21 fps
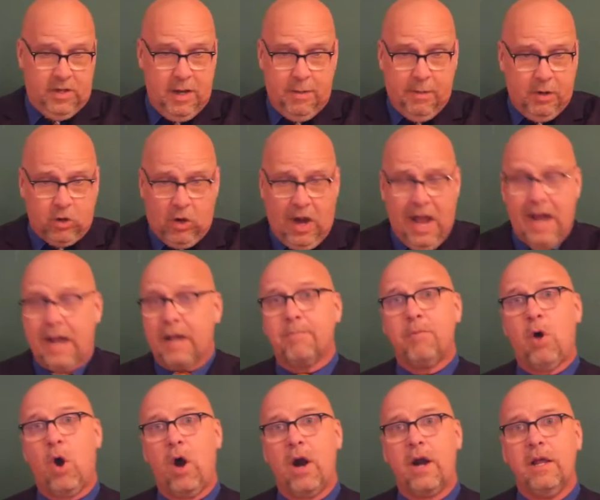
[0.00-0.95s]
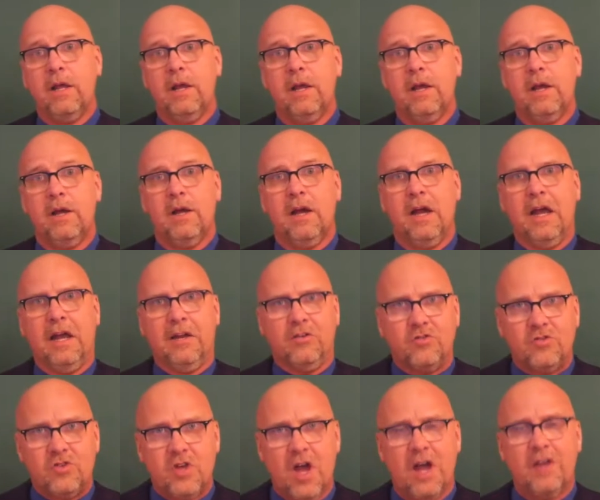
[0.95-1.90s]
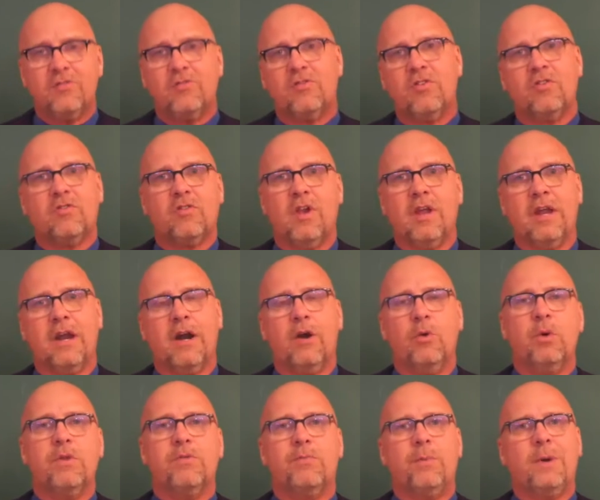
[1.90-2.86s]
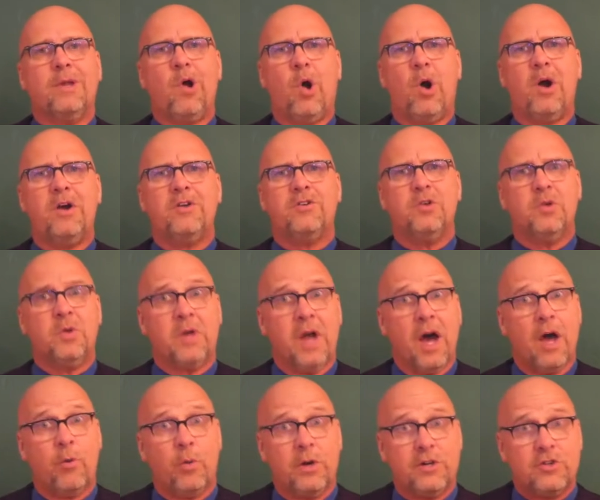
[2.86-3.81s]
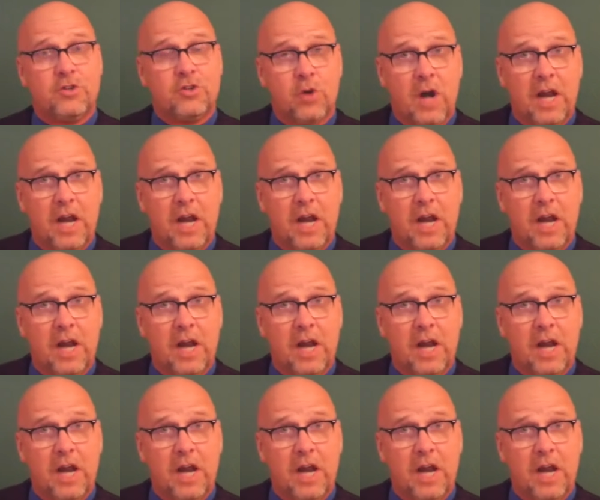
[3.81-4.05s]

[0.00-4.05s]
The Democratic Party is just as clear with regard to gun